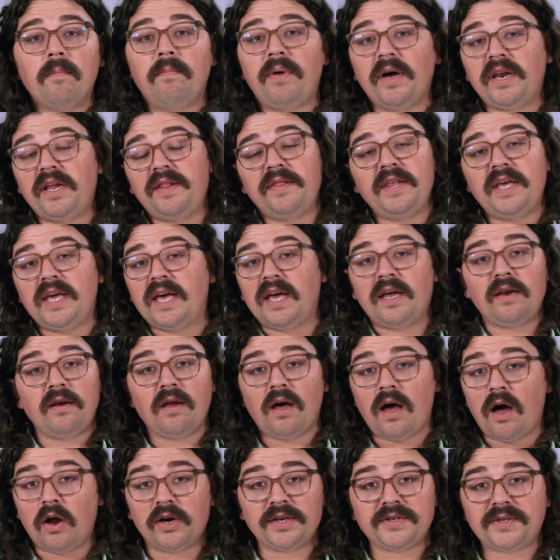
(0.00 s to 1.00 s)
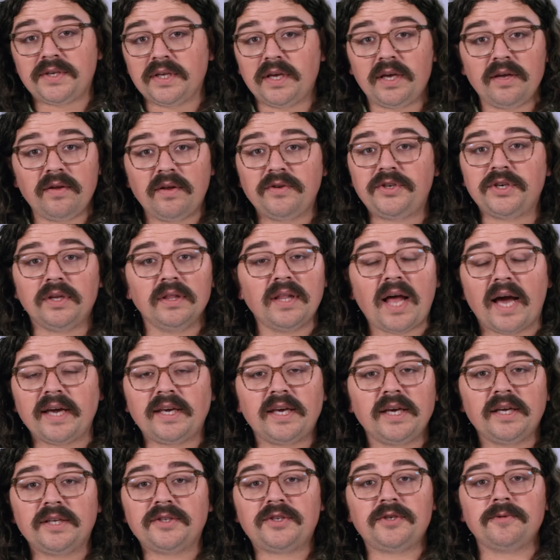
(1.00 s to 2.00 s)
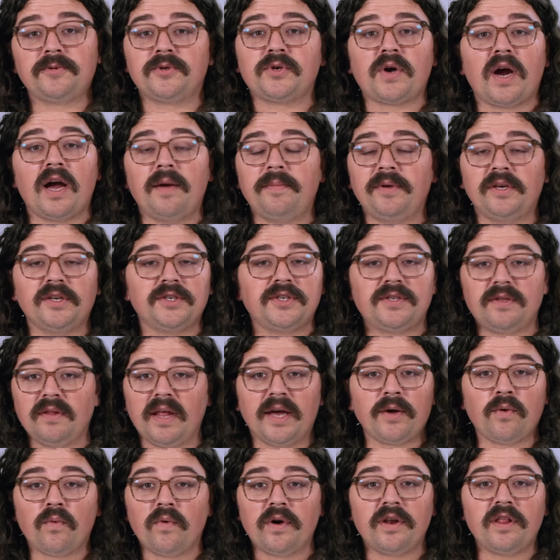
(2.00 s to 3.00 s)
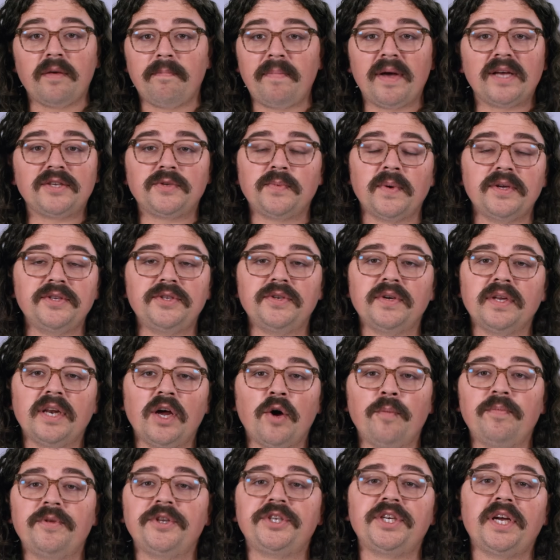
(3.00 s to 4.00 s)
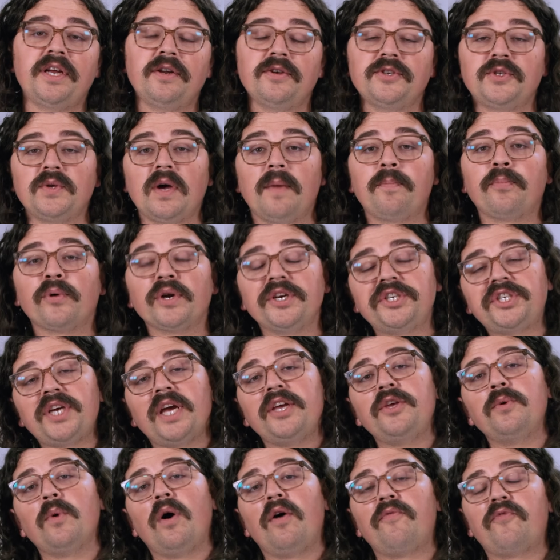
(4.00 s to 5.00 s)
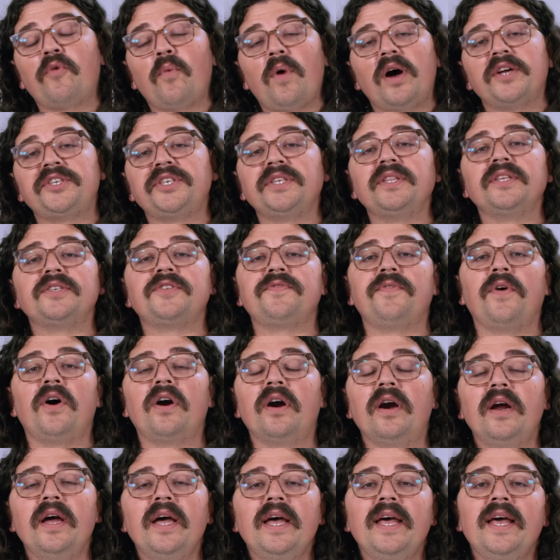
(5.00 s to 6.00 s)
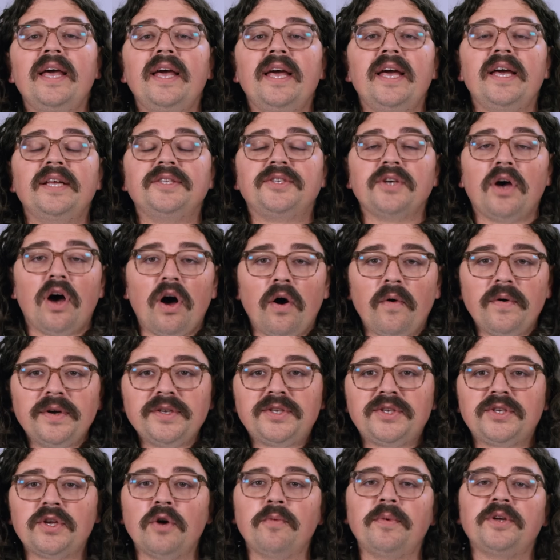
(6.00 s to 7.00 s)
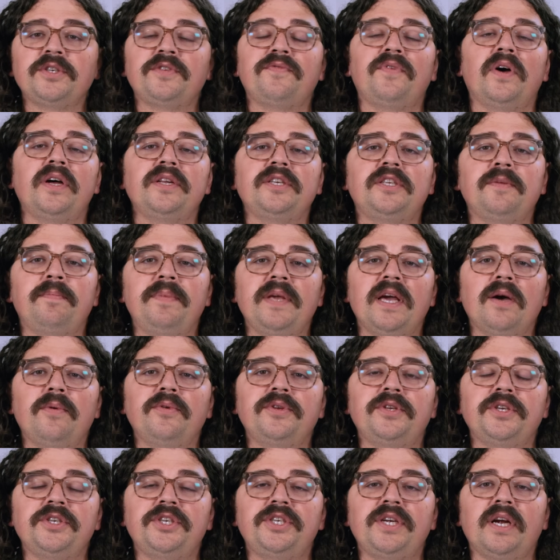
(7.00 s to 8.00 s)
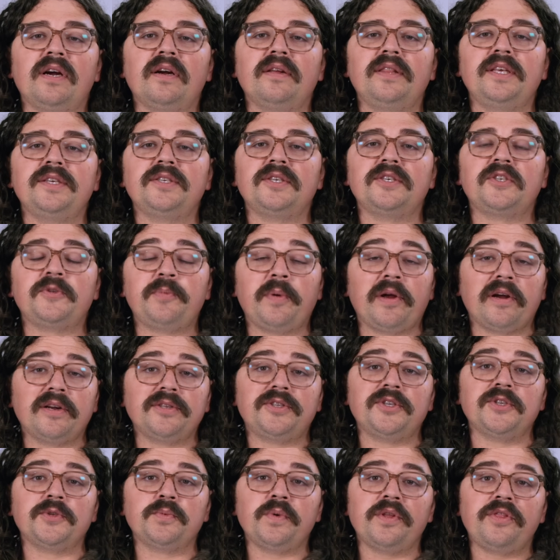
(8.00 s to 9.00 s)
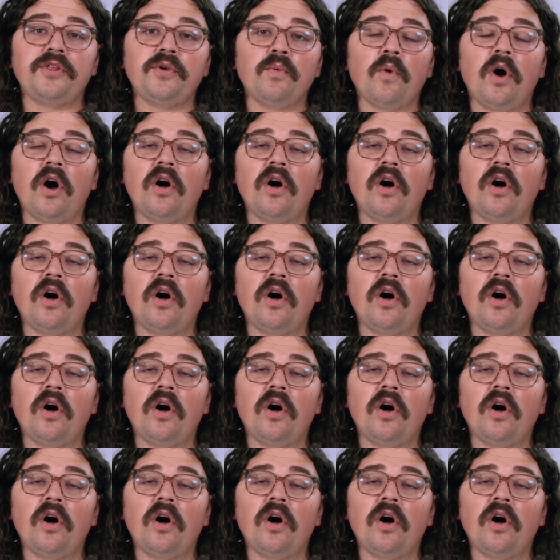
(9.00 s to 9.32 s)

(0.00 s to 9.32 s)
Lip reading: But in the end, honestly, liking and subscribing is like one of the best ways you can help the channel. So I appreciate you all for watching this far. It's always so much fun to be able to share these experiences with you